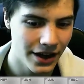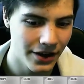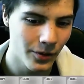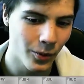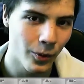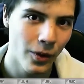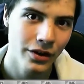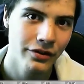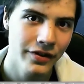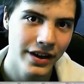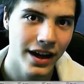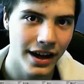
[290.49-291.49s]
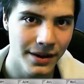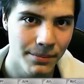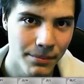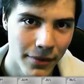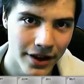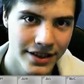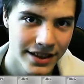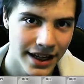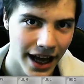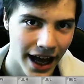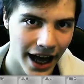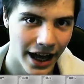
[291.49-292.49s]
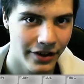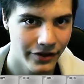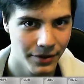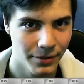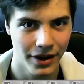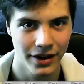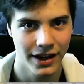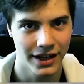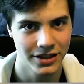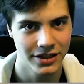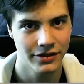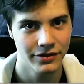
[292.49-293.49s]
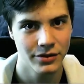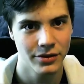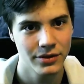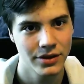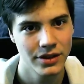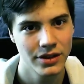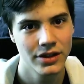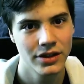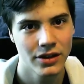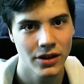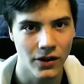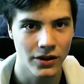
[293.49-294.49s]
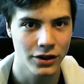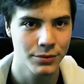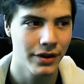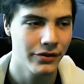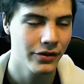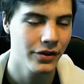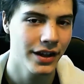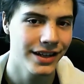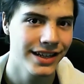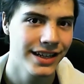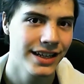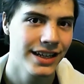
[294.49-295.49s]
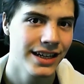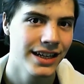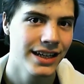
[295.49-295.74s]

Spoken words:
And one thing I must have in my collection, I thought, Conker's Bad Fur Day.